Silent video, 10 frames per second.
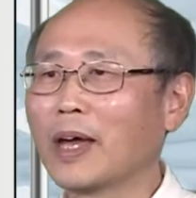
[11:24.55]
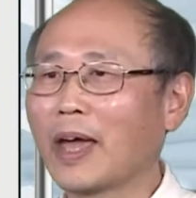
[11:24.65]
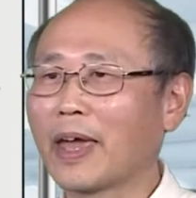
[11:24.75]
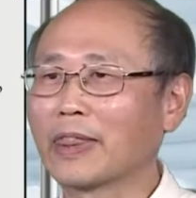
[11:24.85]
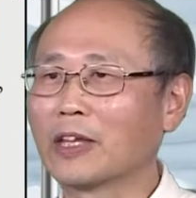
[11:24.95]

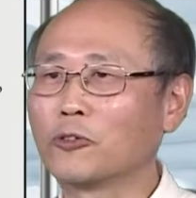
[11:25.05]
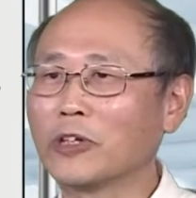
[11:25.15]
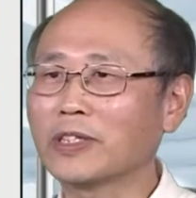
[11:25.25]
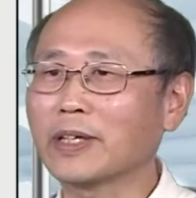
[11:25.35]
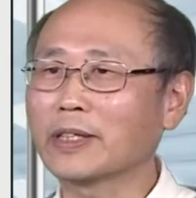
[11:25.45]
And the
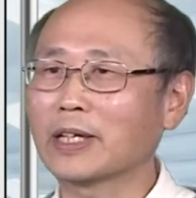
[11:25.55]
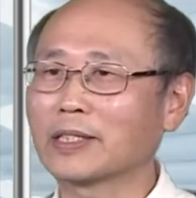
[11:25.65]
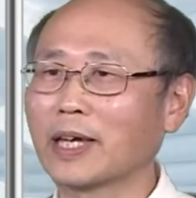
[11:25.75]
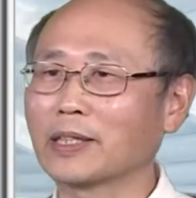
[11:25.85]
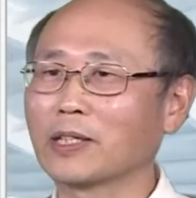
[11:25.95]
reason
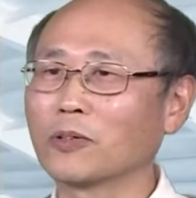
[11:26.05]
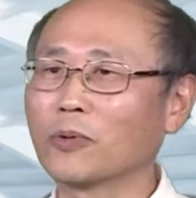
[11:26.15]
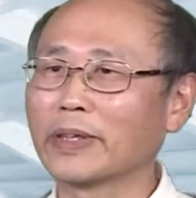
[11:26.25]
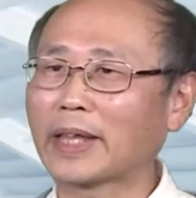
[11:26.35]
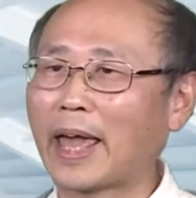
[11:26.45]
is that
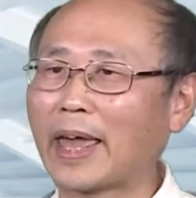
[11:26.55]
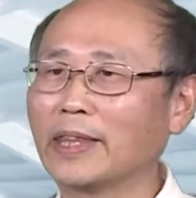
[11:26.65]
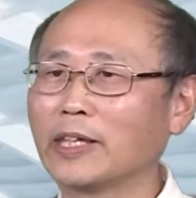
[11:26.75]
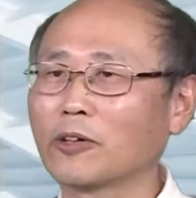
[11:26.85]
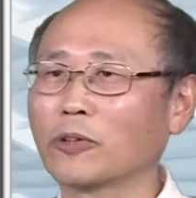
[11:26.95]
when
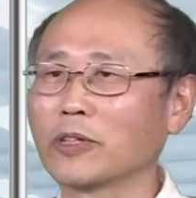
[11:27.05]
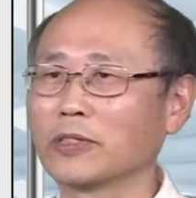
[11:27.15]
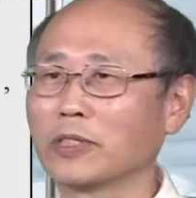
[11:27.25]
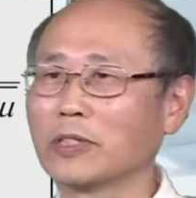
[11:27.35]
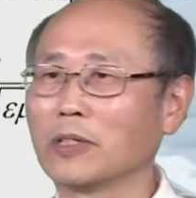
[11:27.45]
N equal to
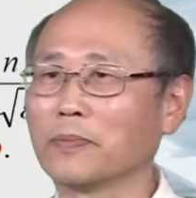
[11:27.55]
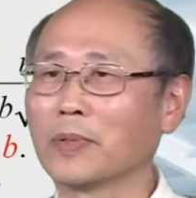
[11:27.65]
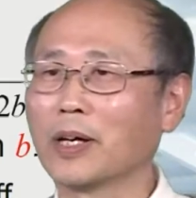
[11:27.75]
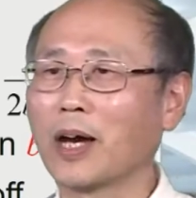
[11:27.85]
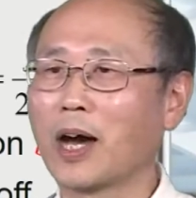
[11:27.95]
zero,
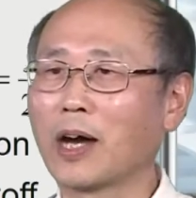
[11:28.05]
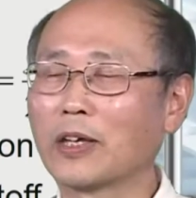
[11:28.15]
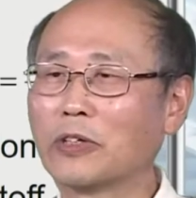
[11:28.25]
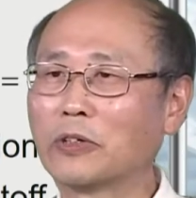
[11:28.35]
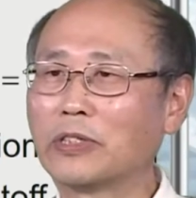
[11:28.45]

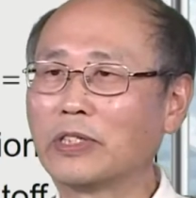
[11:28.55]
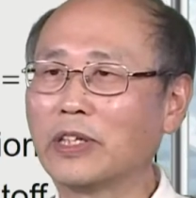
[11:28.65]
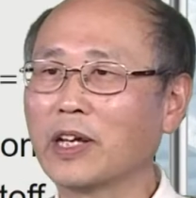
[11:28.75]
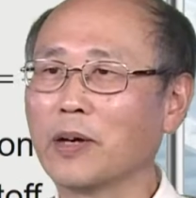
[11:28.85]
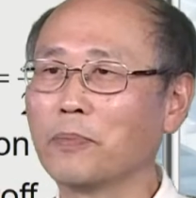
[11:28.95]
your
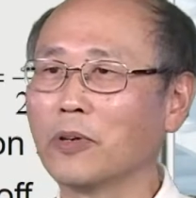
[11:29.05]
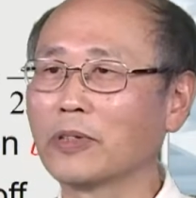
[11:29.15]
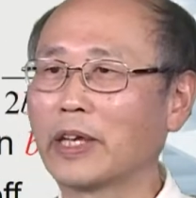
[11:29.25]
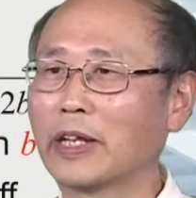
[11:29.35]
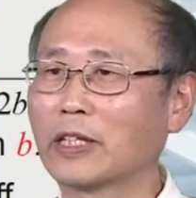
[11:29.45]
Z
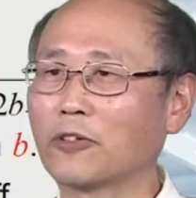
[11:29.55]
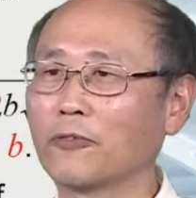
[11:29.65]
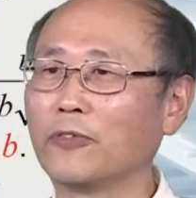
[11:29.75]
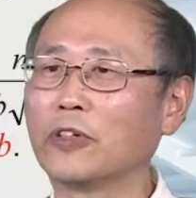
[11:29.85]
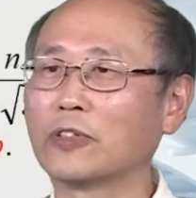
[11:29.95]
component
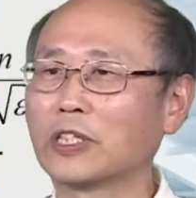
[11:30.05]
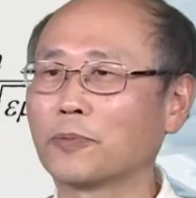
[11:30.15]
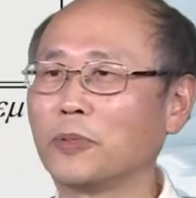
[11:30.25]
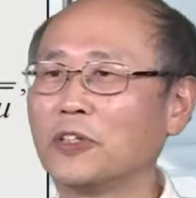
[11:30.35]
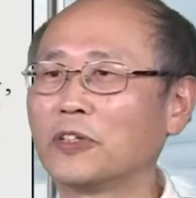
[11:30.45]
electric field
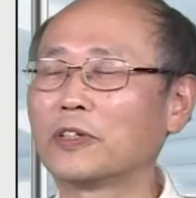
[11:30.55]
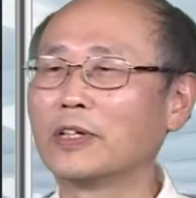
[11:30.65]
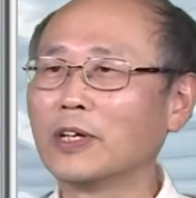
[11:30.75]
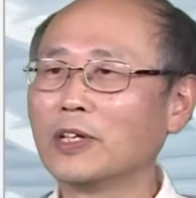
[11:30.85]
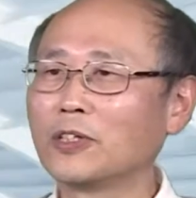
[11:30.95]
disappear.
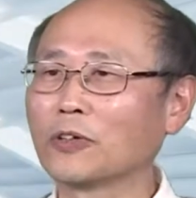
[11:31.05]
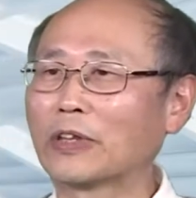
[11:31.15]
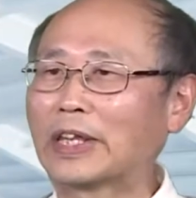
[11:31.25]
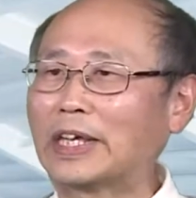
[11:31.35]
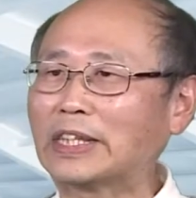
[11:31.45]

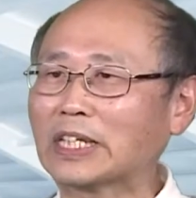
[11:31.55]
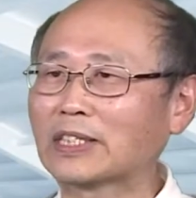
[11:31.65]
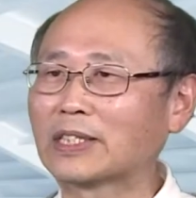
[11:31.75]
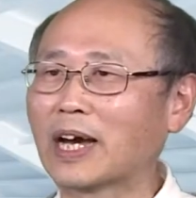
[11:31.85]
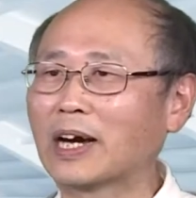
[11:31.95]
So it
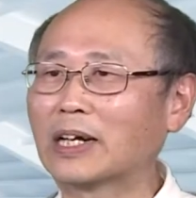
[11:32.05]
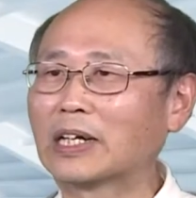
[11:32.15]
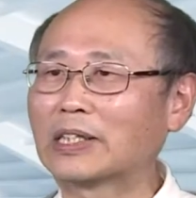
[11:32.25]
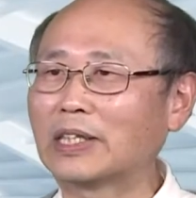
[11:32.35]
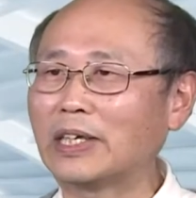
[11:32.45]
is not
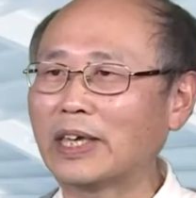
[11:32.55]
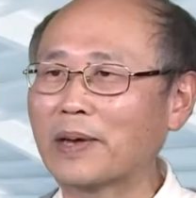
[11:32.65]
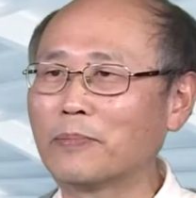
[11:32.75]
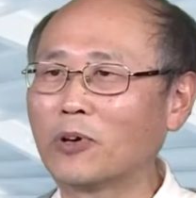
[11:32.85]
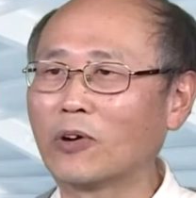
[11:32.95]
a
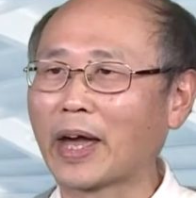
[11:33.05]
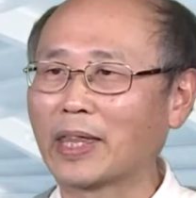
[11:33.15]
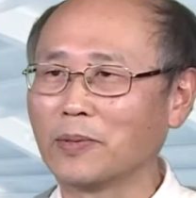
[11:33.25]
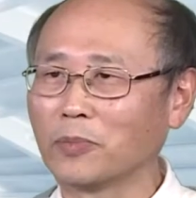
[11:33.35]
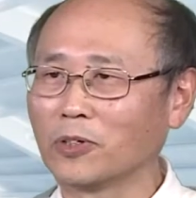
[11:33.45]
TM mode
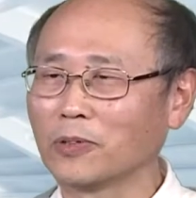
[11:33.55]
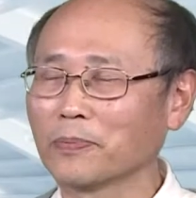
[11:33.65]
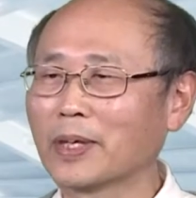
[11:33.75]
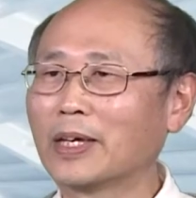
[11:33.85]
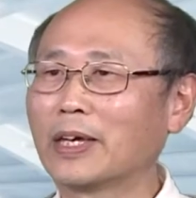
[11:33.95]
anymore.
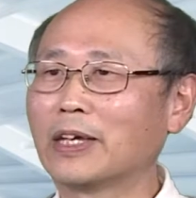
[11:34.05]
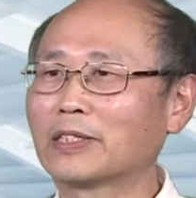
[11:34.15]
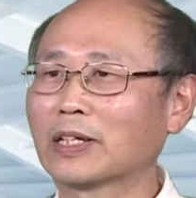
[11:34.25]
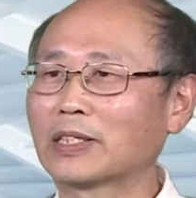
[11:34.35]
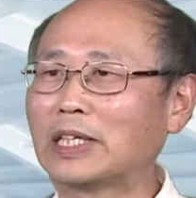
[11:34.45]

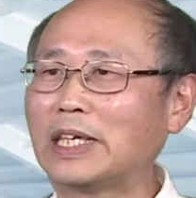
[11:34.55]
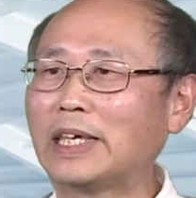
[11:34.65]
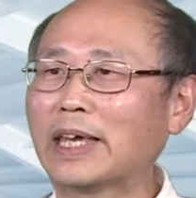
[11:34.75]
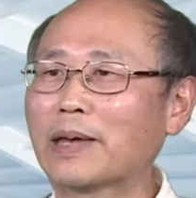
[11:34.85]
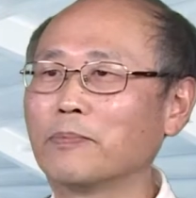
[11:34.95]
It's a
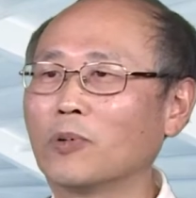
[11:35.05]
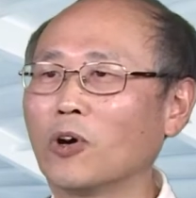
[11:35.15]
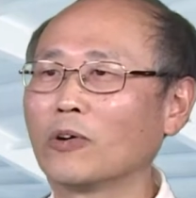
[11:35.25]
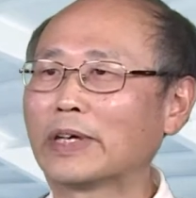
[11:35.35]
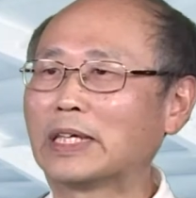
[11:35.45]
TEM
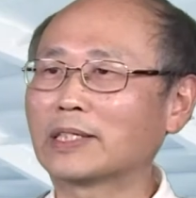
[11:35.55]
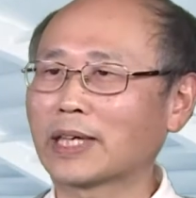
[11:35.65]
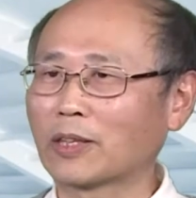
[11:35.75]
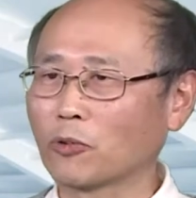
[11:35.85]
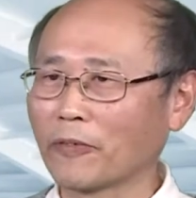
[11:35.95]
mode
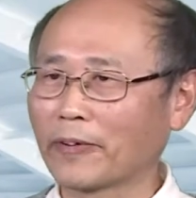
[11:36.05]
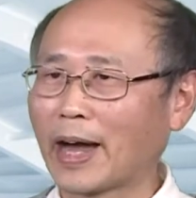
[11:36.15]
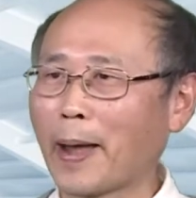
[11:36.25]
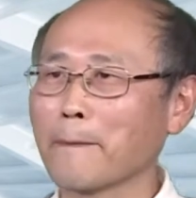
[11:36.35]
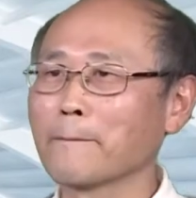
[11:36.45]
inside the
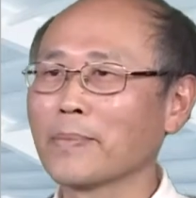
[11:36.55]
waveguide.